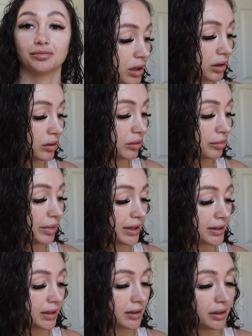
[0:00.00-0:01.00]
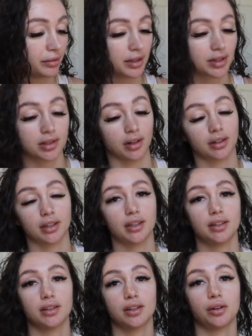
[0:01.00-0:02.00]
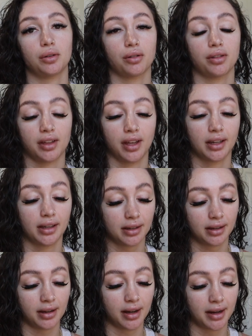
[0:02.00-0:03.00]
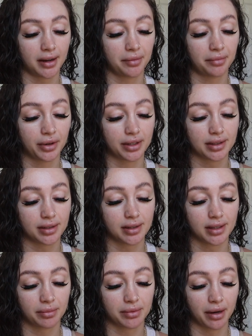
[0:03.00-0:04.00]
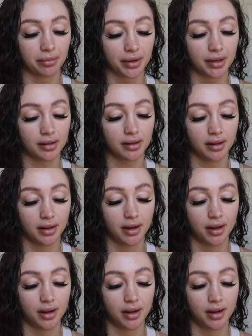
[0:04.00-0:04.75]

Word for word: So basically what started the whole thing um, was in September,